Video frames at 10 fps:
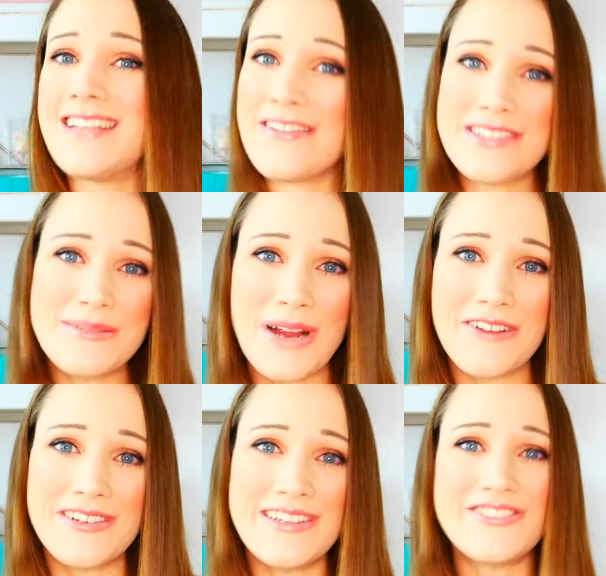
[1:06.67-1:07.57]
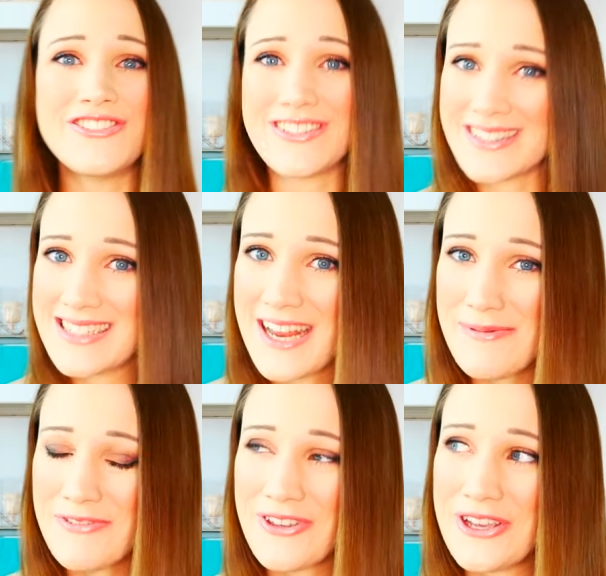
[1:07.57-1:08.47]
David's Breakfast, just to
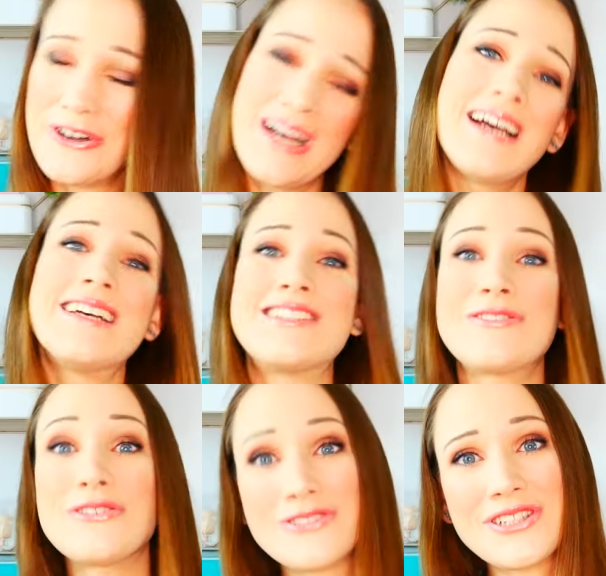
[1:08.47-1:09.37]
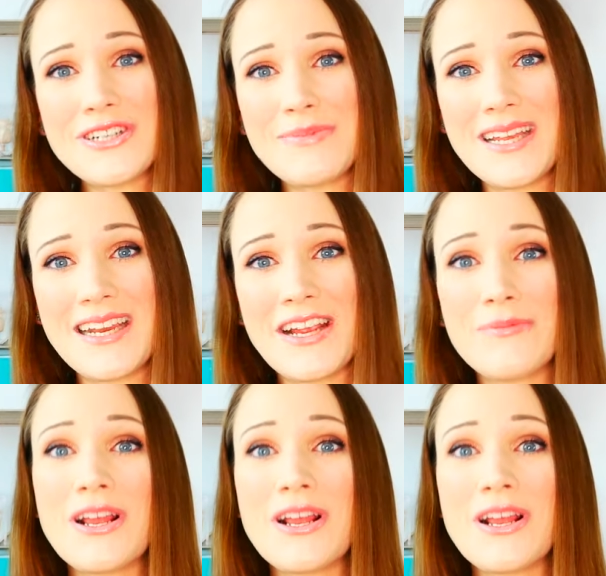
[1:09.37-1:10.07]
name a few. So those are going to be in here.